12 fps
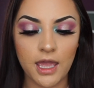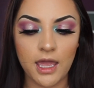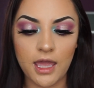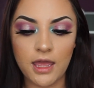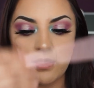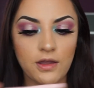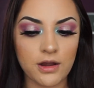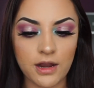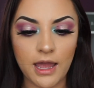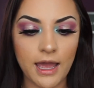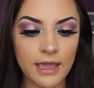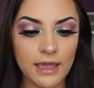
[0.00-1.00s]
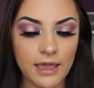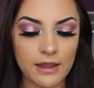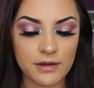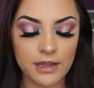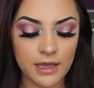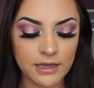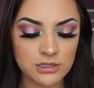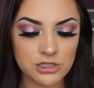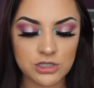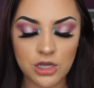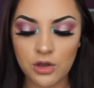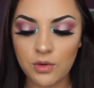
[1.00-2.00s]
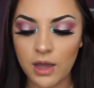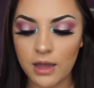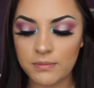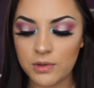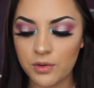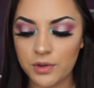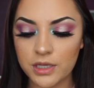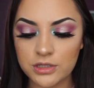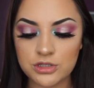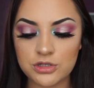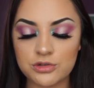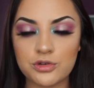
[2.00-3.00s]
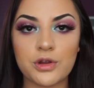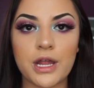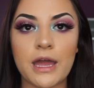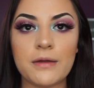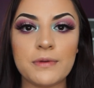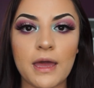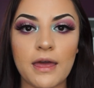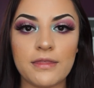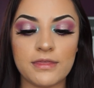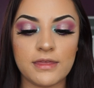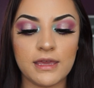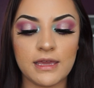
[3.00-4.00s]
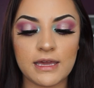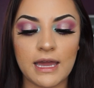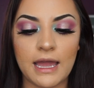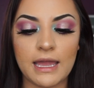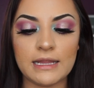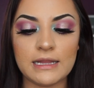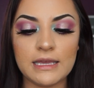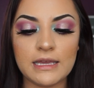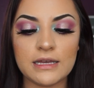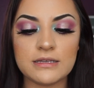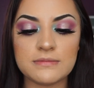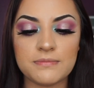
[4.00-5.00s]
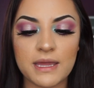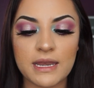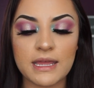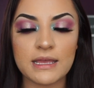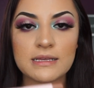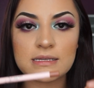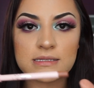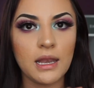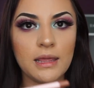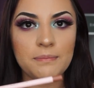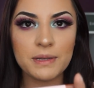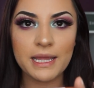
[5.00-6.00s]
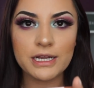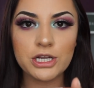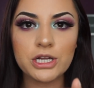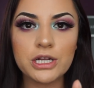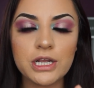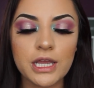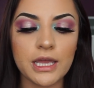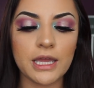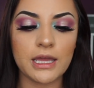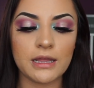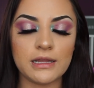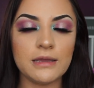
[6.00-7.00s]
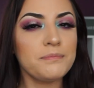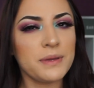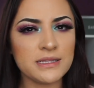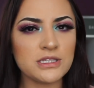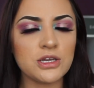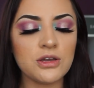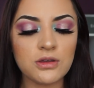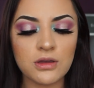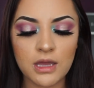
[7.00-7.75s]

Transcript: in our eye area. So I'm going to grab the Kylie Cosmetics lip liner, lip pencil,